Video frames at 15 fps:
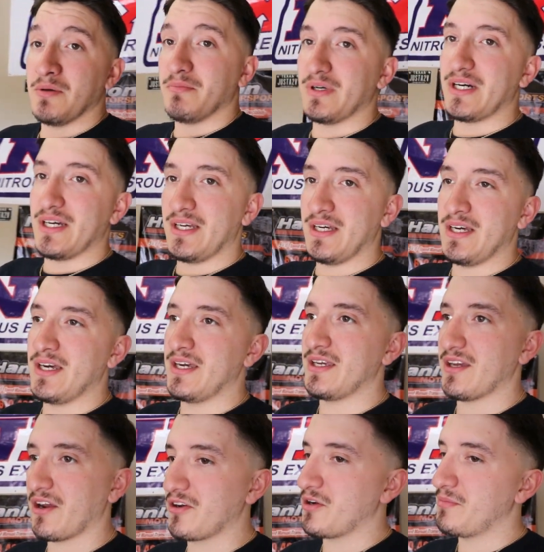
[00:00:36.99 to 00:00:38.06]
But
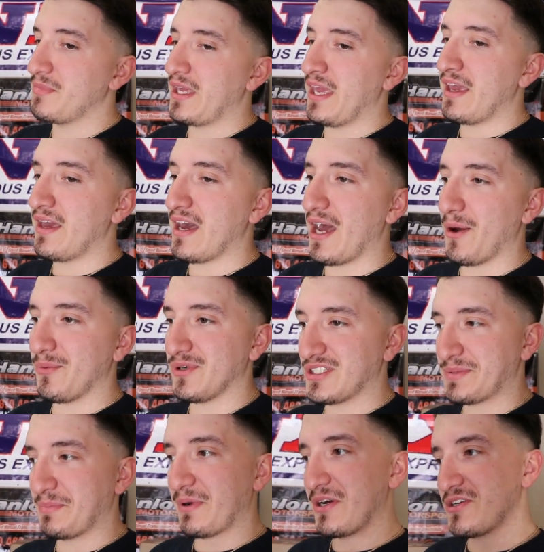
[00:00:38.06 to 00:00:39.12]
y'all know me, I will
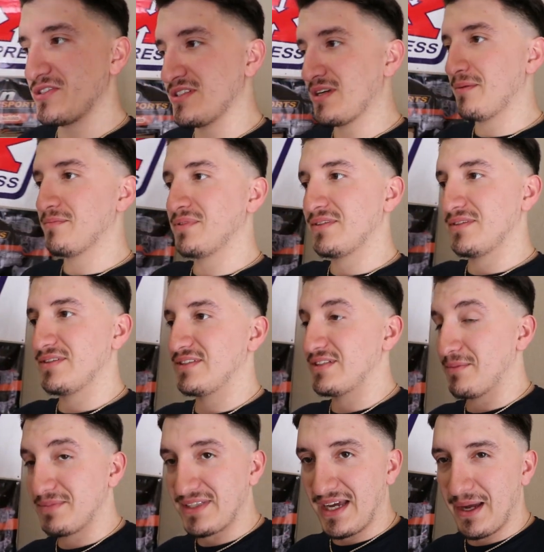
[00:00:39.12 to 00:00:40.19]
splurge
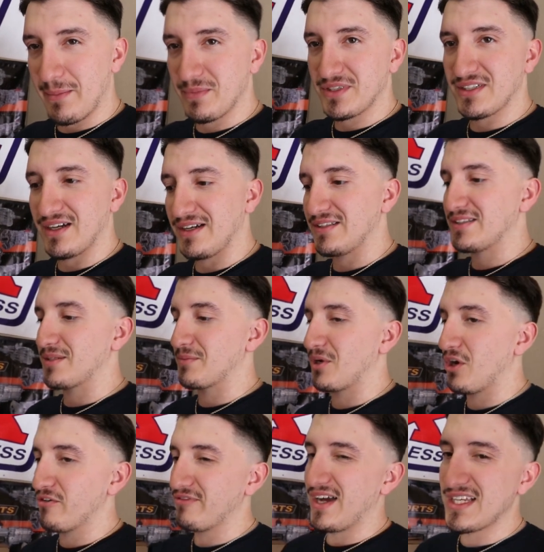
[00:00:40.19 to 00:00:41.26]
sometimes on some
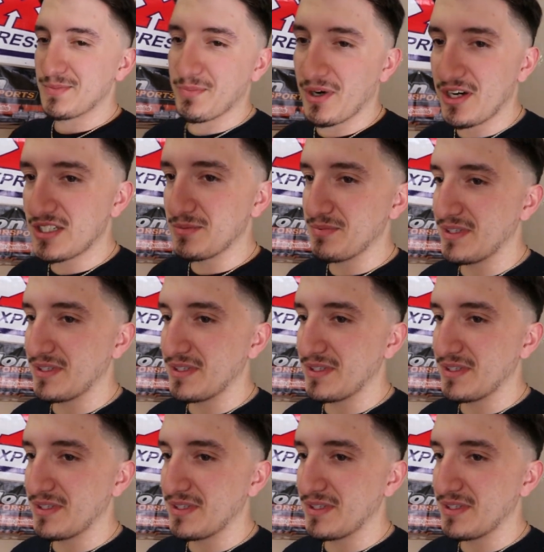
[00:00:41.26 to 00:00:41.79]
go fast parts,